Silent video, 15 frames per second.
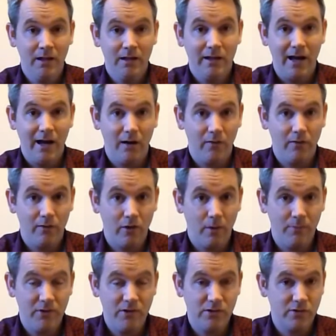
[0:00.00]
Now, the
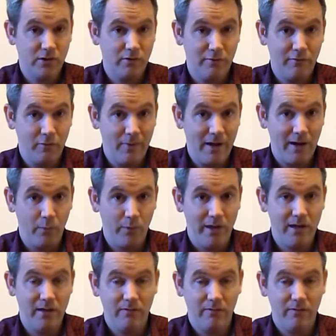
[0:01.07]
competition is going to run for about a week.